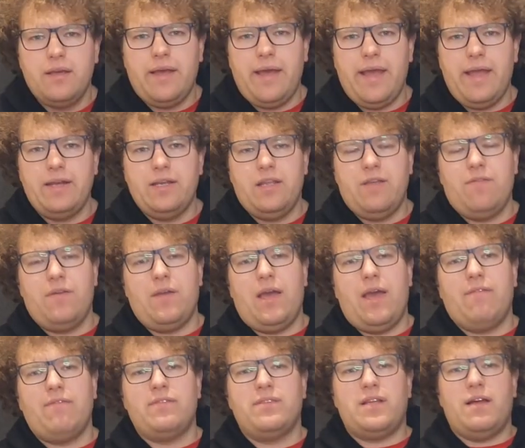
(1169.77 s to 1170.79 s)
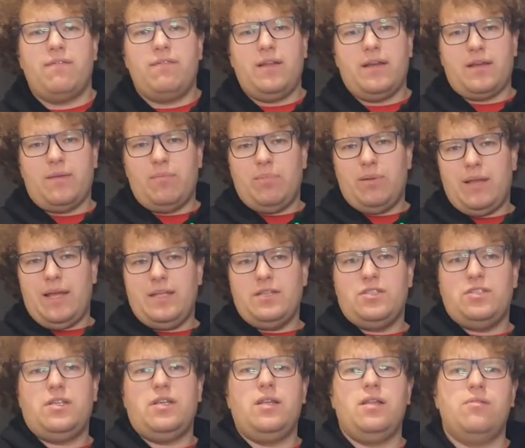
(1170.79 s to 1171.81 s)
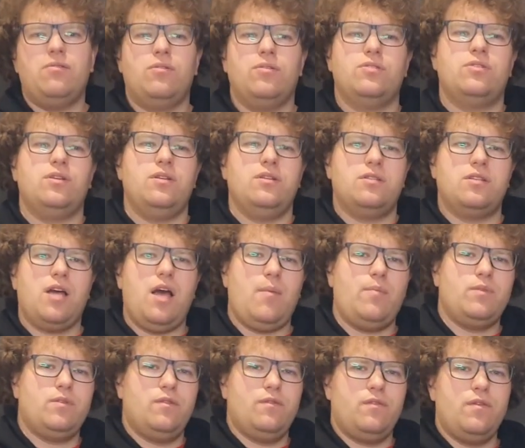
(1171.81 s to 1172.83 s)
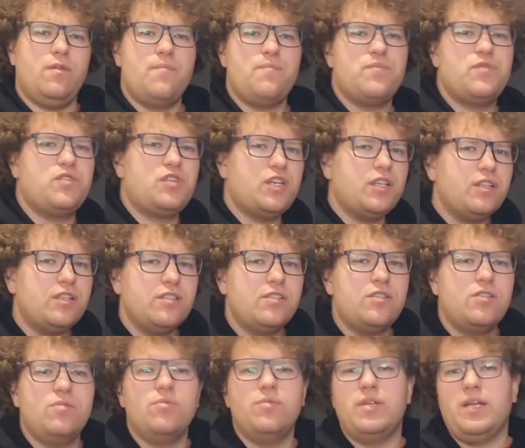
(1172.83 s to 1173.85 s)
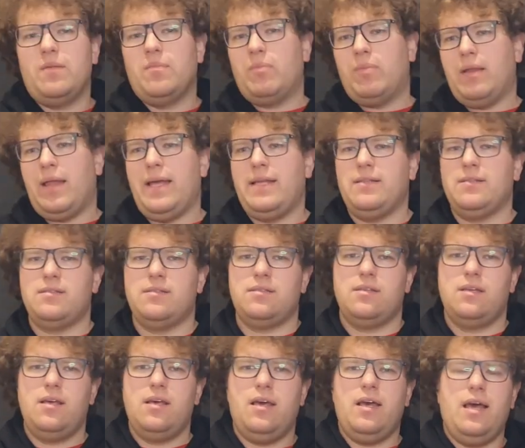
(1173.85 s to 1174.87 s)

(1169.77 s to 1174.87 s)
And if you have stuff like a plate chiller or certain types of chillers, you will need plates.